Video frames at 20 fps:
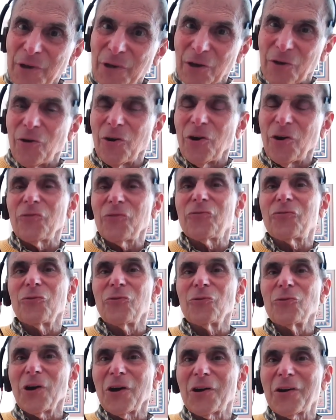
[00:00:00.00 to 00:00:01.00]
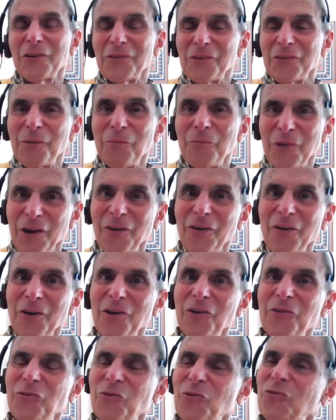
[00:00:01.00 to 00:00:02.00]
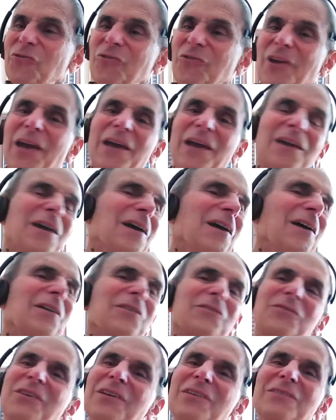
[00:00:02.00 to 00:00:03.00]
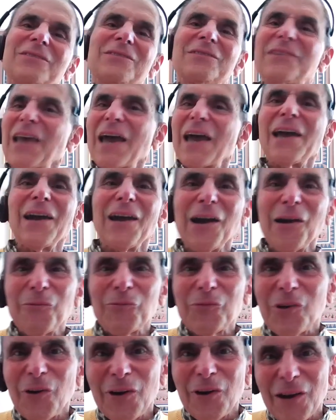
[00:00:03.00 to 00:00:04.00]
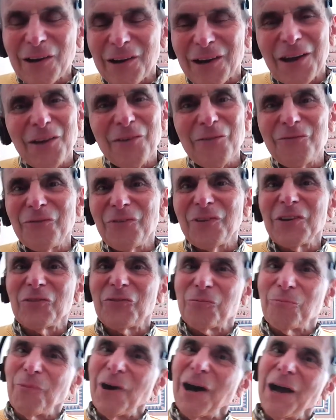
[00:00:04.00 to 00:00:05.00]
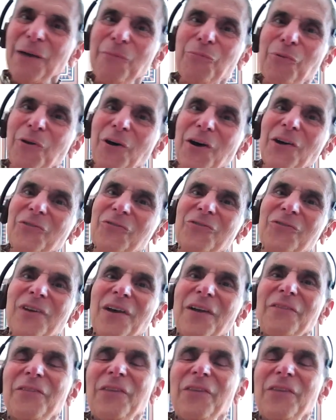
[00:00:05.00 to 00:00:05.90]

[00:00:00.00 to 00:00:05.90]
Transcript: because you look in the mirror and you say, today I'm going to convince my boss